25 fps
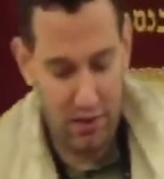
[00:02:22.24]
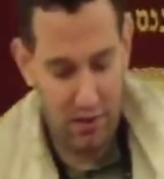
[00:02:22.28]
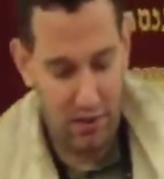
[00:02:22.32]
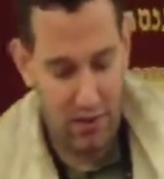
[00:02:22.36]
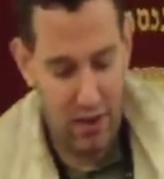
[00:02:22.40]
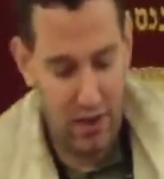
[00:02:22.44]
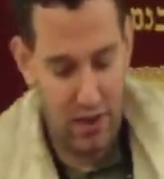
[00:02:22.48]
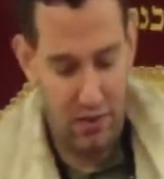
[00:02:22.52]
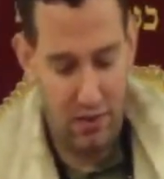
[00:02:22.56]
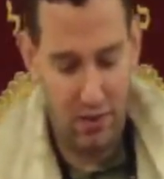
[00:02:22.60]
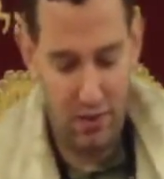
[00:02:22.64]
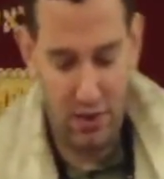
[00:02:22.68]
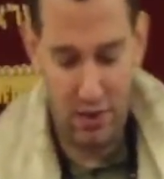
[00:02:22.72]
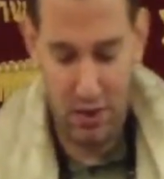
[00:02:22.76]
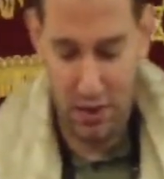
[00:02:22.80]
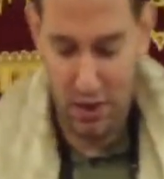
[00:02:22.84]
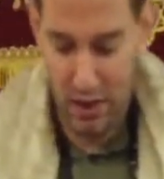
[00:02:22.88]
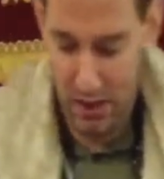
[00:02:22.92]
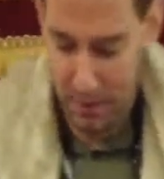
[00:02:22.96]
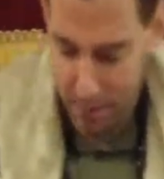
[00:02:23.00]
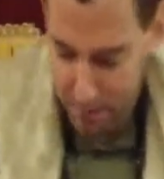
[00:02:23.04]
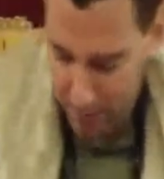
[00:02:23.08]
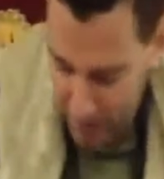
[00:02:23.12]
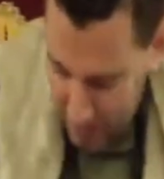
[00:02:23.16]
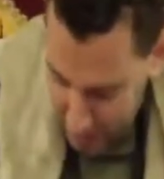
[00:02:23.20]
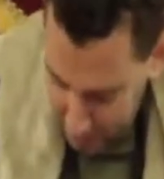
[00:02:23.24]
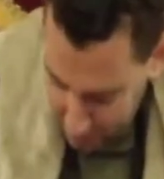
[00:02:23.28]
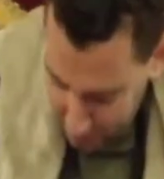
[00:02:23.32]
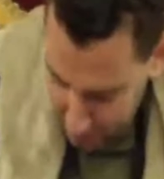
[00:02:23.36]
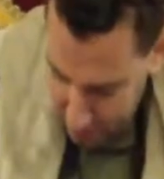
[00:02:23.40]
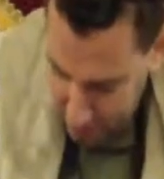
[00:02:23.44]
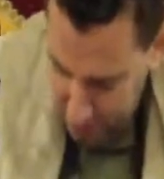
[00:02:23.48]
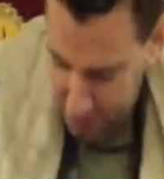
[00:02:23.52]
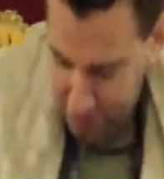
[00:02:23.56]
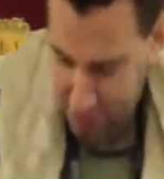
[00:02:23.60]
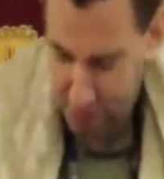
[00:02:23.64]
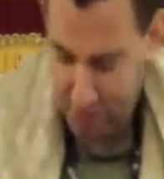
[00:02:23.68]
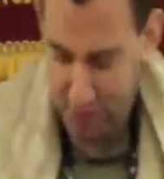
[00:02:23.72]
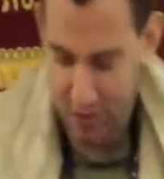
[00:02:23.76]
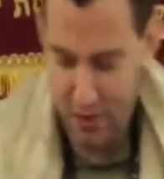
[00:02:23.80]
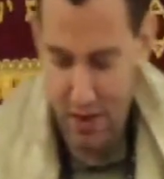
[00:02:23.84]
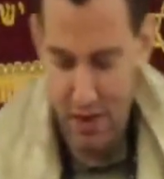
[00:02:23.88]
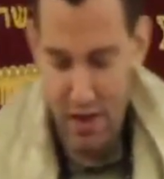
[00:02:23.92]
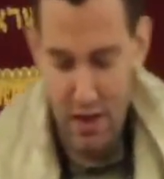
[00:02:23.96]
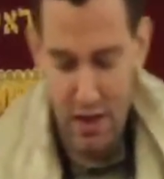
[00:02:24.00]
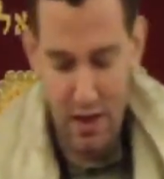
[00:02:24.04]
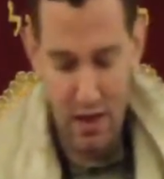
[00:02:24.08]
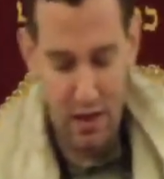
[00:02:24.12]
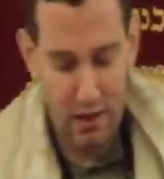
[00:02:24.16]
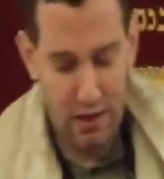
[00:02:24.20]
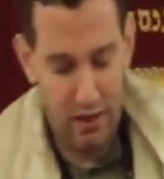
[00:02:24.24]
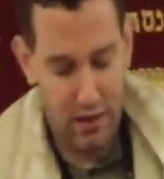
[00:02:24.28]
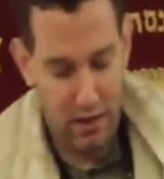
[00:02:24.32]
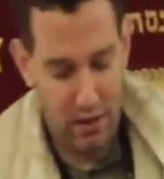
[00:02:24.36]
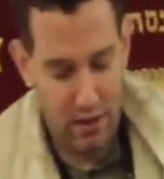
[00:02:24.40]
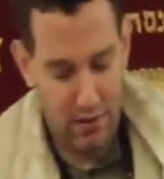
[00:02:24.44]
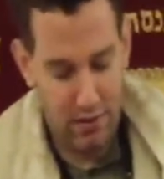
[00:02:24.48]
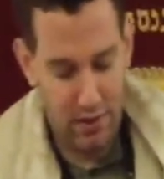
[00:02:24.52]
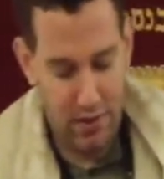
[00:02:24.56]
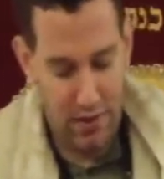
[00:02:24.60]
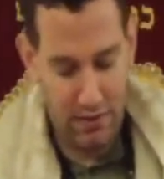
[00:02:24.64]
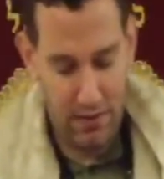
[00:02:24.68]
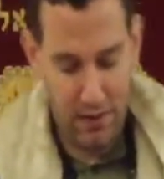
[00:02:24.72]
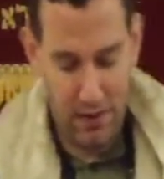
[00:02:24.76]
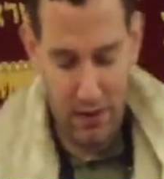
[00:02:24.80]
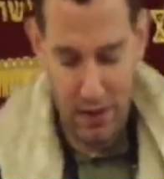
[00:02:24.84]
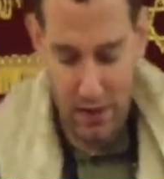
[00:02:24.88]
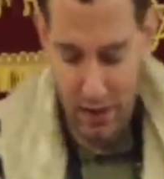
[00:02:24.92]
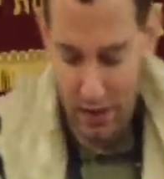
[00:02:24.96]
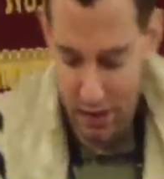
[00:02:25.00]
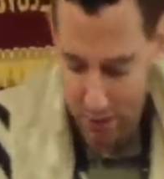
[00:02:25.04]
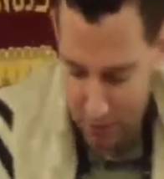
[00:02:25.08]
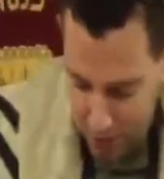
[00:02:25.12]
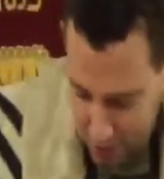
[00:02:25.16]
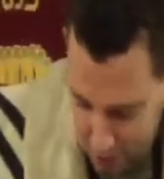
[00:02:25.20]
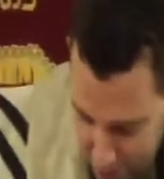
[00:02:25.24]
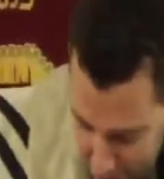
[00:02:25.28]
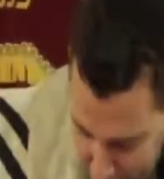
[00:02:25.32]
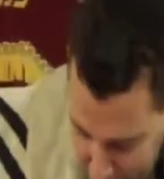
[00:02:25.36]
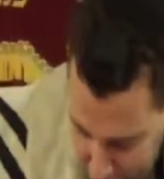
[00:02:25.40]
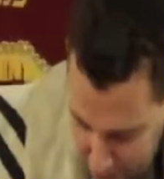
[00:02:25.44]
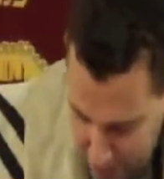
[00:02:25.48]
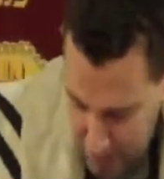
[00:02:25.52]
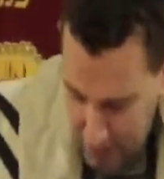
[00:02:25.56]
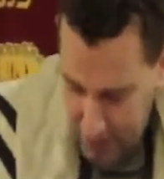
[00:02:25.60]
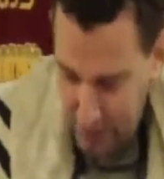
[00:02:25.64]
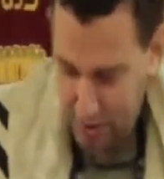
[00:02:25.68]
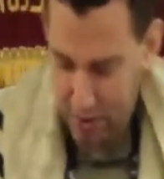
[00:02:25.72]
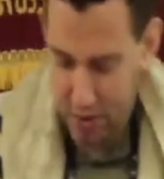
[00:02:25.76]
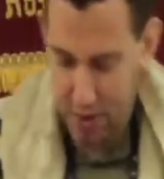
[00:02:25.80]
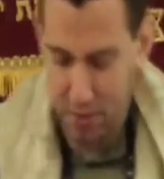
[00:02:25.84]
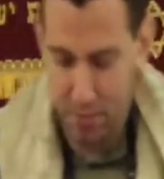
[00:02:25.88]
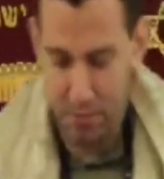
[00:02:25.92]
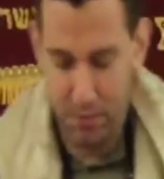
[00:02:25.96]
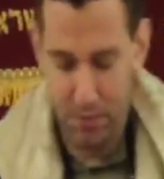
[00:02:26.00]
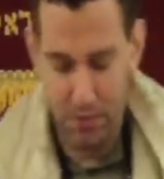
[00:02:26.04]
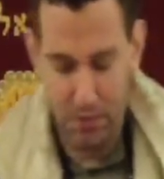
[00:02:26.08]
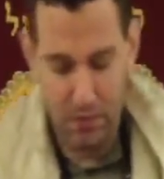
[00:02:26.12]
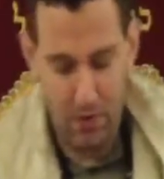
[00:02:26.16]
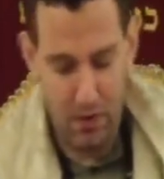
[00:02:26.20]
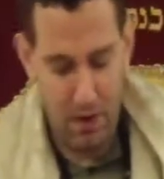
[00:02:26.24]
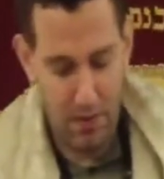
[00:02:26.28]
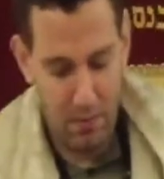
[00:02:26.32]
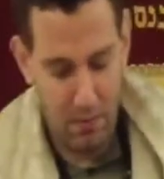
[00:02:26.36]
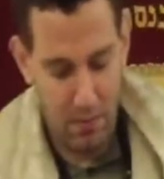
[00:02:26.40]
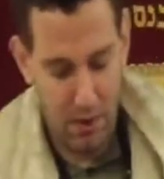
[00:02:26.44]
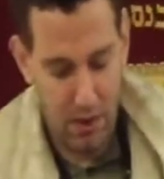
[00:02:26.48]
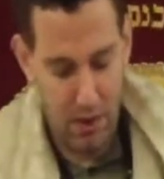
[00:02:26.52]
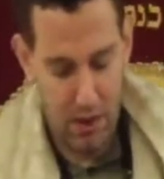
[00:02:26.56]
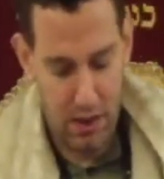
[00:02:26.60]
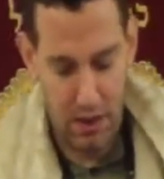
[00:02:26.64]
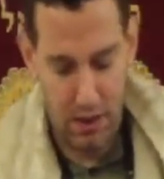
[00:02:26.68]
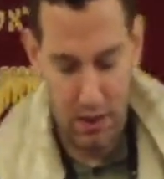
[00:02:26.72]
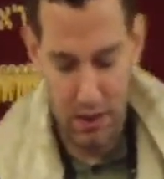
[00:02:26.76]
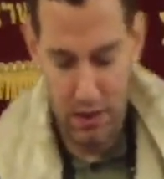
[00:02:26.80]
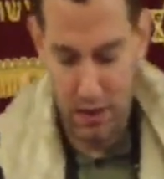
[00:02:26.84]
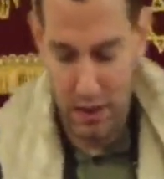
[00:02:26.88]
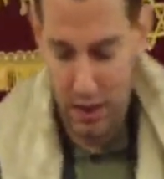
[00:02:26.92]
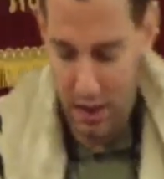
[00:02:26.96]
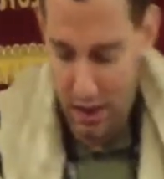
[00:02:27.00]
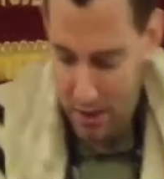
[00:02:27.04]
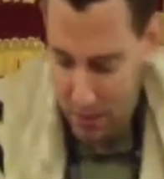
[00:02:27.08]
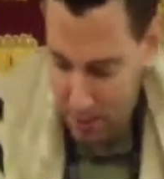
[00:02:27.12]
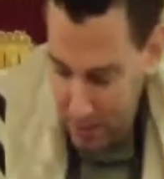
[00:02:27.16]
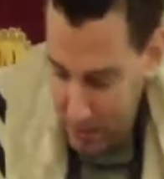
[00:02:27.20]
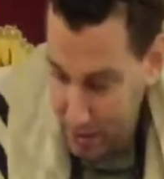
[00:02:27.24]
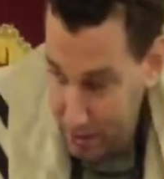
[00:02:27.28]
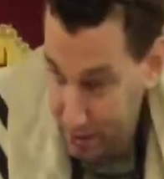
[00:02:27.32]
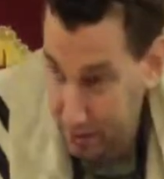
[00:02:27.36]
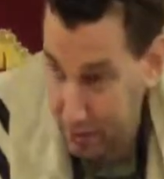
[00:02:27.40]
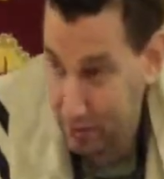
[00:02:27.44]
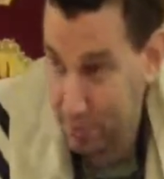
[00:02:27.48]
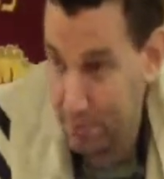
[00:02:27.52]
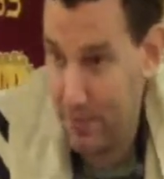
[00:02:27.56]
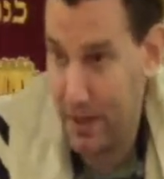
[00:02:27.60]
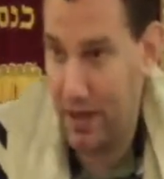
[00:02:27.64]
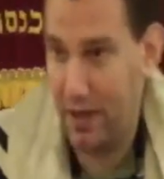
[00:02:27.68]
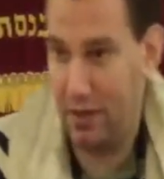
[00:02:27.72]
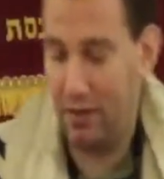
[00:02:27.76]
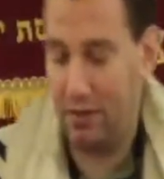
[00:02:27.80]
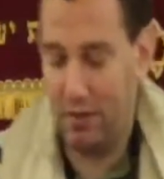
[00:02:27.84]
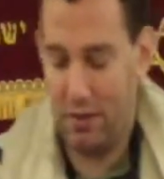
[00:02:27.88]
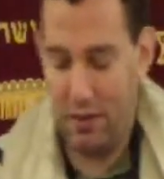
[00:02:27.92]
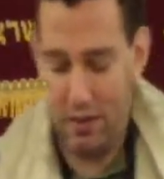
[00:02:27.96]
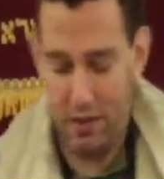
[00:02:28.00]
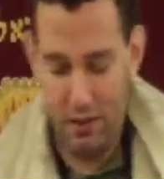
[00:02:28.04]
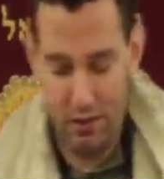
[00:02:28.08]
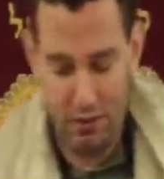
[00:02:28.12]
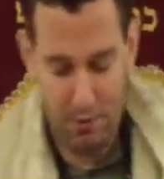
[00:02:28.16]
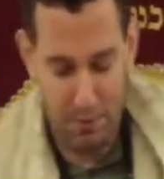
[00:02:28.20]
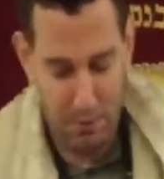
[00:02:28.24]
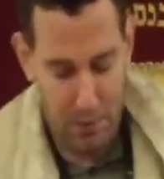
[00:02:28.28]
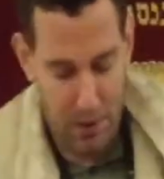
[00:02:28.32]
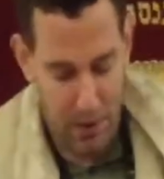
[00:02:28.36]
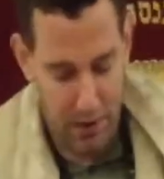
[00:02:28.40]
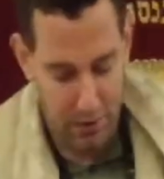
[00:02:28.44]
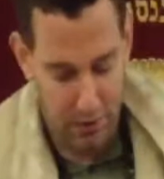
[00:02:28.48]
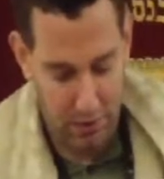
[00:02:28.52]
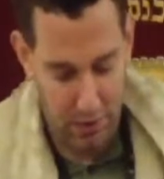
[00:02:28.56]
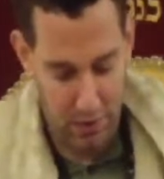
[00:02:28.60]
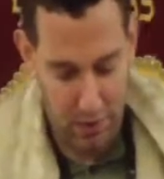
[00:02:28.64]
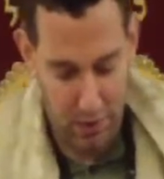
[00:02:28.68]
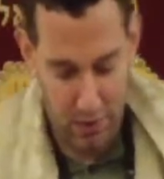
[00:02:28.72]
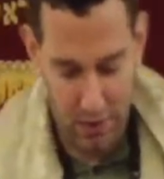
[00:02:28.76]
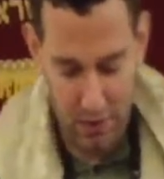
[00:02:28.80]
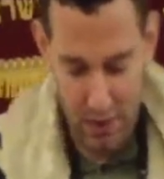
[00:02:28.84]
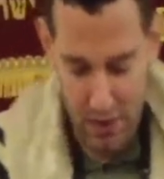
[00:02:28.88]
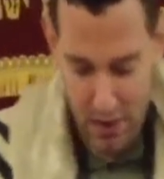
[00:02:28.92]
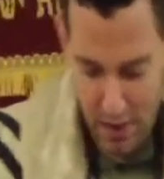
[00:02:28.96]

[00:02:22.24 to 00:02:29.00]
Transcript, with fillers: days you shall eat matzos, and on the seventh day you restrain, you don't perform work. And the Talmud expounds on this pasuk,